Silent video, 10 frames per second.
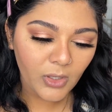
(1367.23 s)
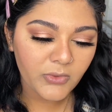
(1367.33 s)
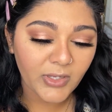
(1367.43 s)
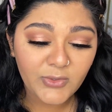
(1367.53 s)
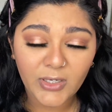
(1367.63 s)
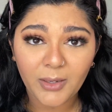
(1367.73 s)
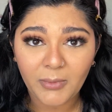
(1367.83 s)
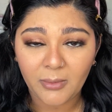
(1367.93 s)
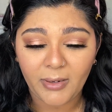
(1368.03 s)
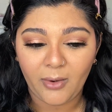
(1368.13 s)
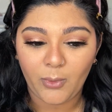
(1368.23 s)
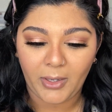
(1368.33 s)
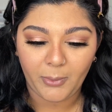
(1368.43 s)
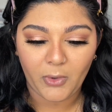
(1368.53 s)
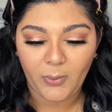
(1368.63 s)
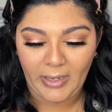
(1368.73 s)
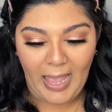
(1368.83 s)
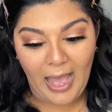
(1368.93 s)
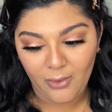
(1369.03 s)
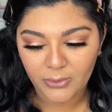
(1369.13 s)
So that's what I mean by when I'm going
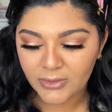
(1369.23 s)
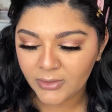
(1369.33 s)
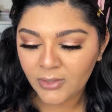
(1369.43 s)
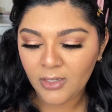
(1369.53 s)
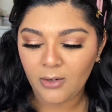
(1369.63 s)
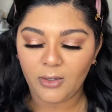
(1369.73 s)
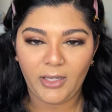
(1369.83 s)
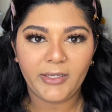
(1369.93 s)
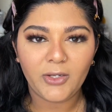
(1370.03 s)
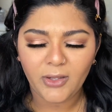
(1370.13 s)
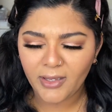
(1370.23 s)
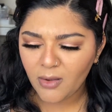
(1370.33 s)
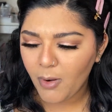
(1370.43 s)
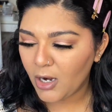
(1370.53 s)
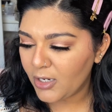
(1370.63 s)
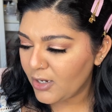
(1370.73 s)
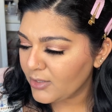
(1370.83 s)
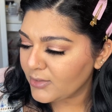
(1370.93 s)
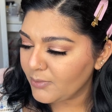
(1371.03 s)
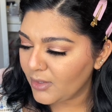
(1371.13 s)
out. Or like, you know, like a party or
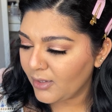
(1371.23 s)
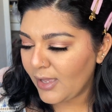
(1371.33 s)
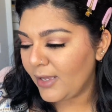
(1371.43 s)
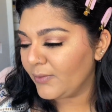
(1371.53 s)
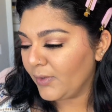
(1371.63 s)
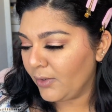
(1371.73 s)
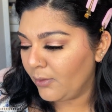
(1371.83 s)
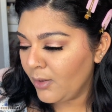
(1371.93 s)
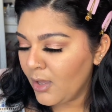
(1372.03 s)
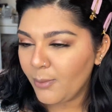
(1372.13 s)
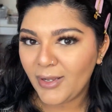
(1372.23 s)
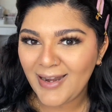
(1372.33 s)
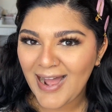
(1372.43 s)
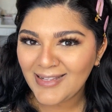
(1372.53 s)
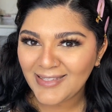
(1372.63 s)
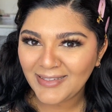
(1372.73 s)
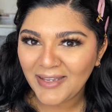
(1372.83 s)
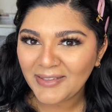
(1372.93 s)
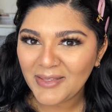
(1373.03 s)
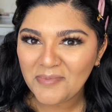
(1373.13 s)
something, I don't know, but not to
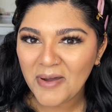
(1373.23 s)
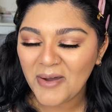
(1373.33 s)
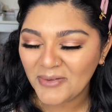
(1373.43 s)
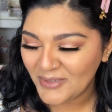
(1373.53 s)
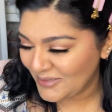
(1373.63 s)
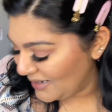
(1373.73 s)
like the post